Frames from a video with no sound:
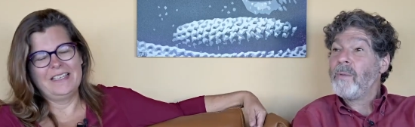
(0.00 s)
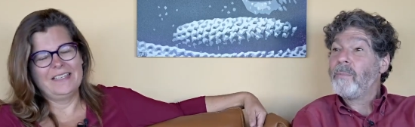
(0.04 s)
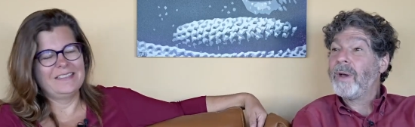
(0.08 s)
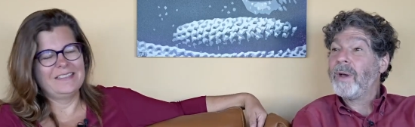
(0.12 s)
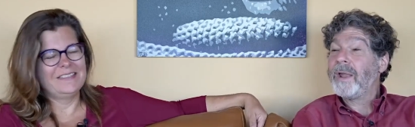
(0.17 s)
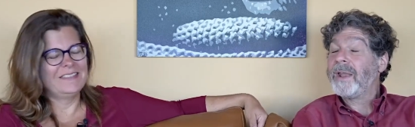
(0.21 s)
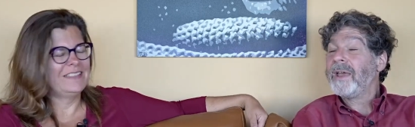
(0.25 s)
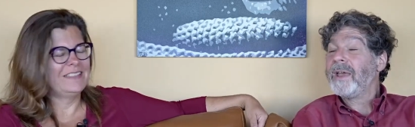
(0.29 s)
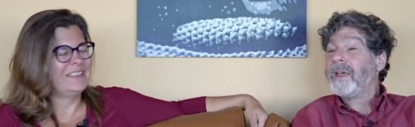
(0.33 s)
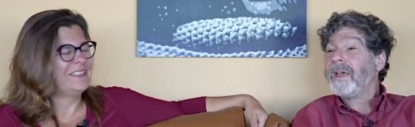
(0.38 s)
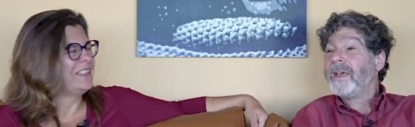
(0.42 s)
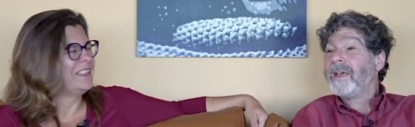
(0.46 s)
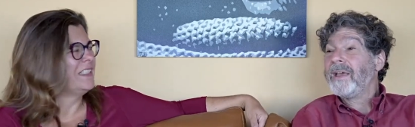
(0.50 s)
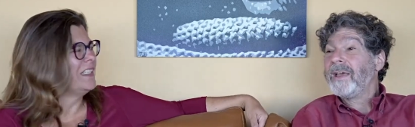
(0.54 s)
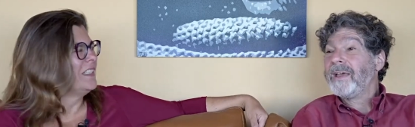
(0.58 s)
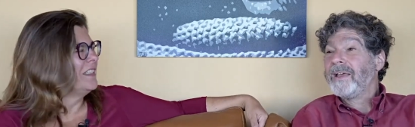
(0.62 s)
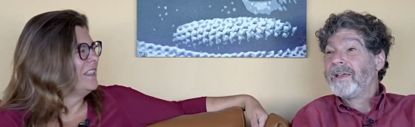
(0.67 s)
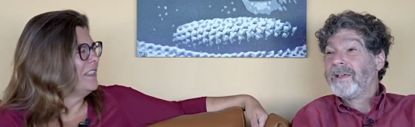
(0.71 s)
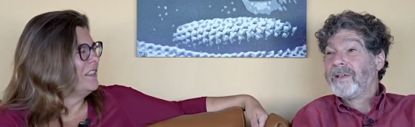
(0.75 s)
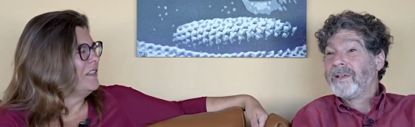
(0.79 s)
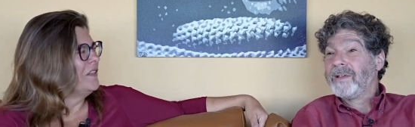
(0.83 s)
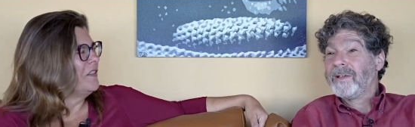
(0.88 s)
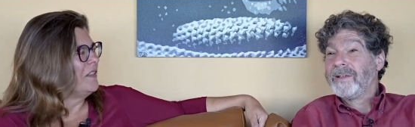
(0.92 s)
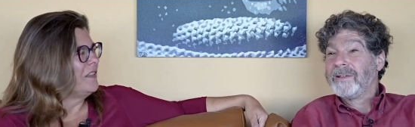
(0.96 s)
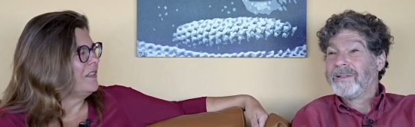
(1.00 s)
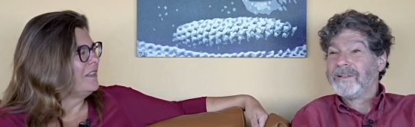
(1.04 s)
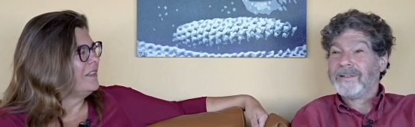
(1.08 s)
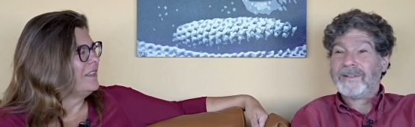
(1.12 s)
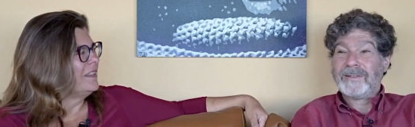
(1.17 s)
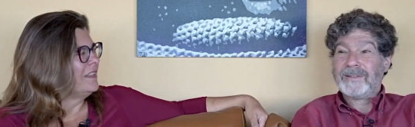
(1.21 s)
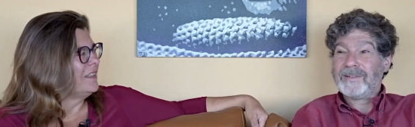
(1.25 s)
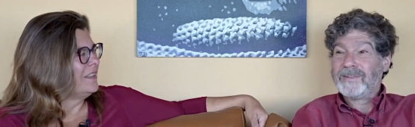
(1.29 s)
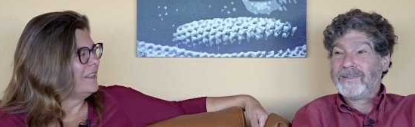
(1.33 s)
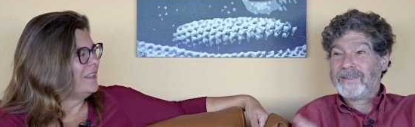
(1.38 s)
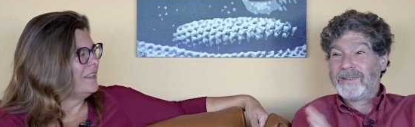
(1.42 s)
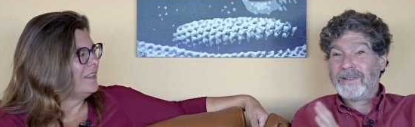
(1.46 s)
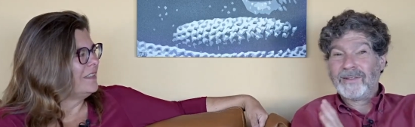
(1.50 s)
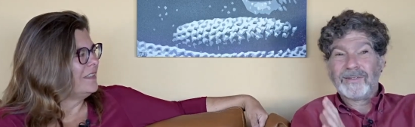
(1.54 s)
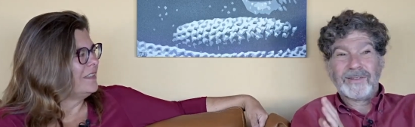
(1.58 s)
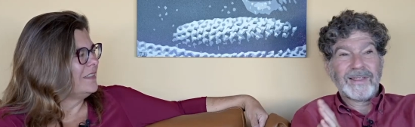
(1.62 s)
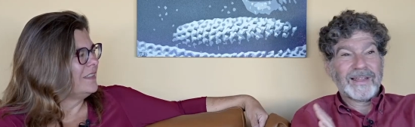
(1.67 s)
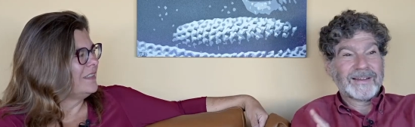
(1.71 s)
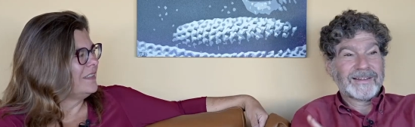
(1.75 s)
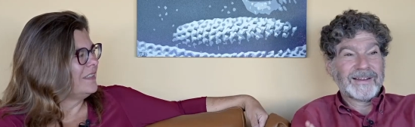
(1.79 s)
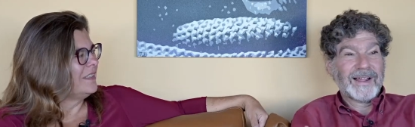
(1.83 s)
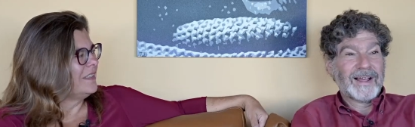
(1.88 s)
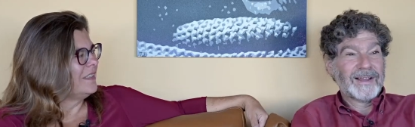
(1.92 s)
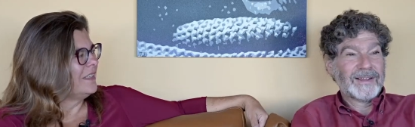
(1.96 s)
Speaker 1: but it's still
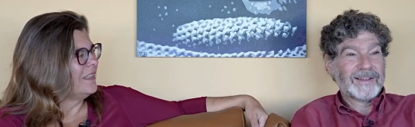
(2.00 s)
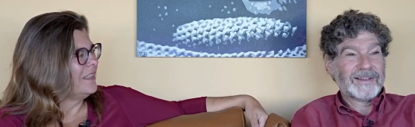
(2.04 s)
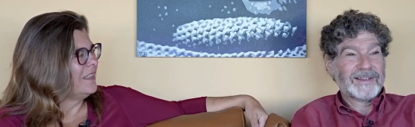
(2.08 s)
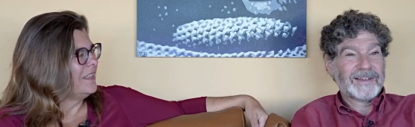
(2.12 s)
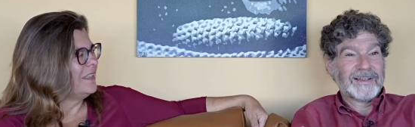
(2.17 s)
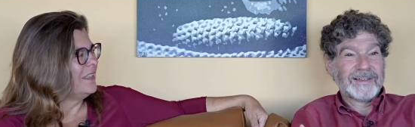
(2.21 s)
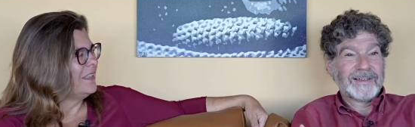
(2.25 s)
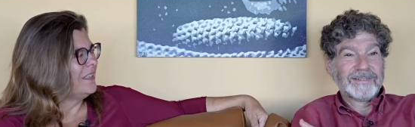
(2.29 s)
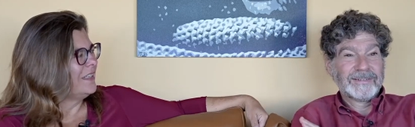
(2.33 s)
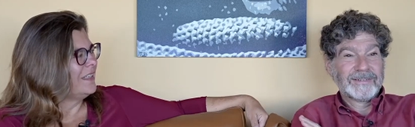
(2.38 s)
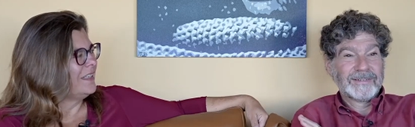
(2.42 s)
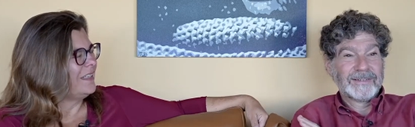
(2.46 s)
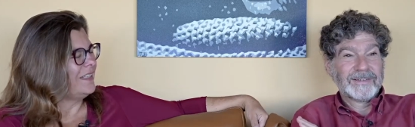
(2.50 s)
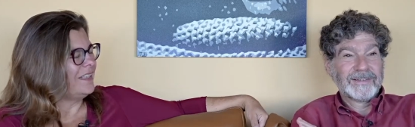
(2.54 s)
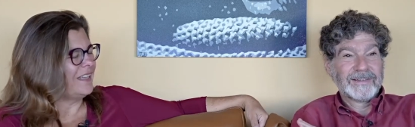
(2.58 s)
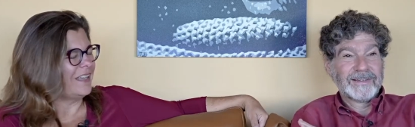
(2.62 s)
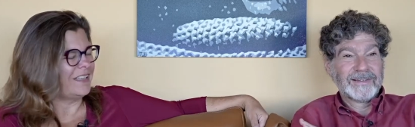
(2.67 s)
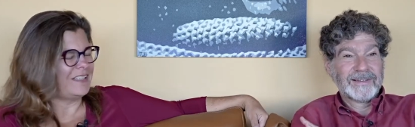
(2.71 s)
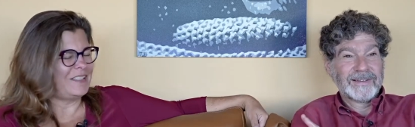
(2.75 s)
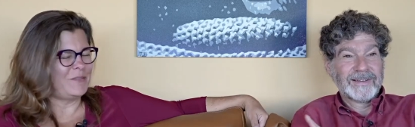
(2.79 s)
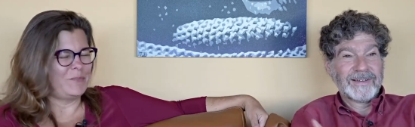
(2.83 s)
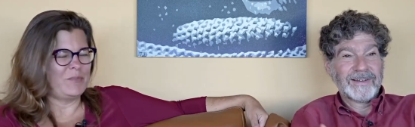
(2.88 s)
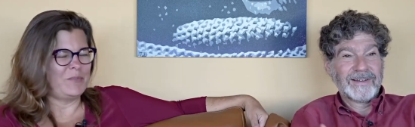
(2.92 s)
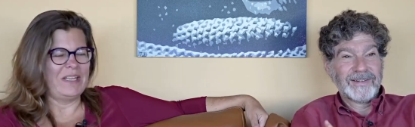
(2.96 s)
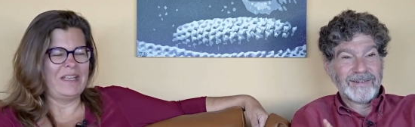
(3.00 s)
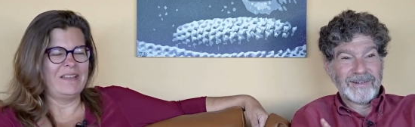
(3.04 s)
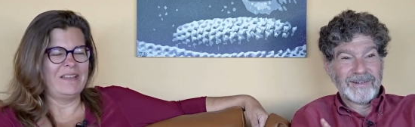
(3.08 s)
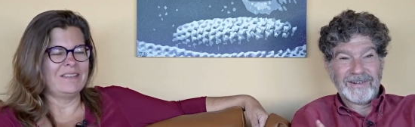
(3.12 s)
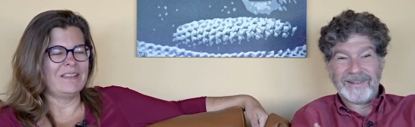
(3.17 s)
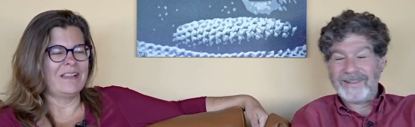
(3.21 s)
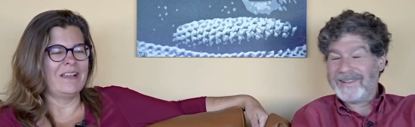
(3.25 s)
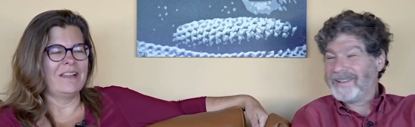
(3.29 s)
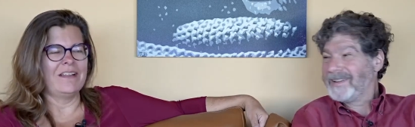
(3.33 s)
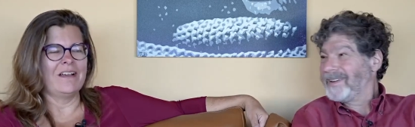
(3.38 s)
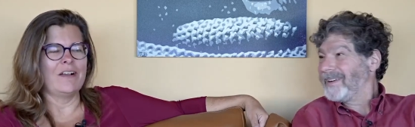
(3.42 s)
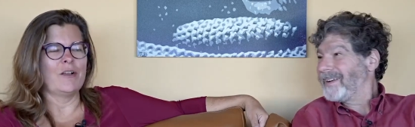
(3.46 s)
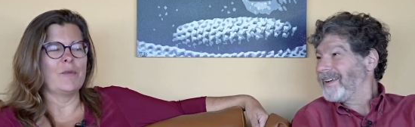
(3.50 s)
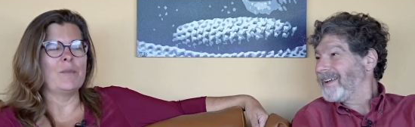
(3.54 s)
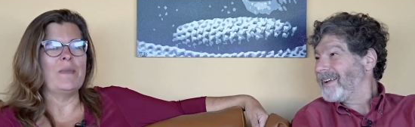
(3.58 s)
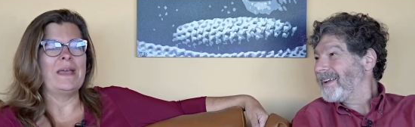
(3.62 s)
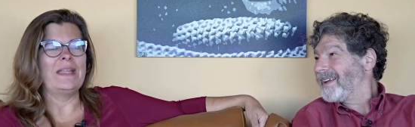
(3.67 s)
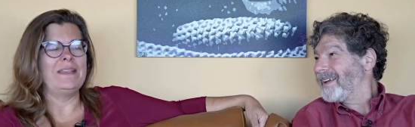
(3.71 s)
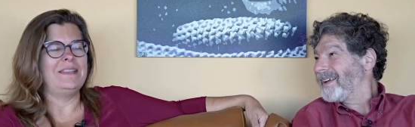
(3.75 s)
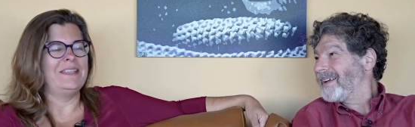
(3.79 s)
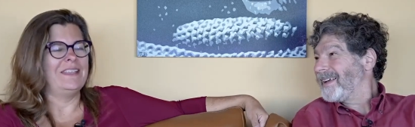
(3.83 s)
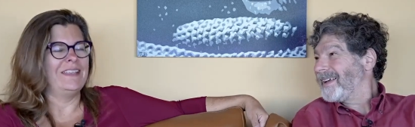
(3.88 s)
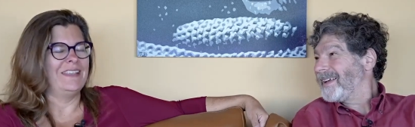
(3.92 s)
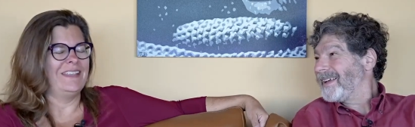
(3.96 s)
technology.
Speaker 2: Yes, but it's not
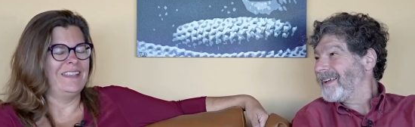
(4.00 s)
augmented.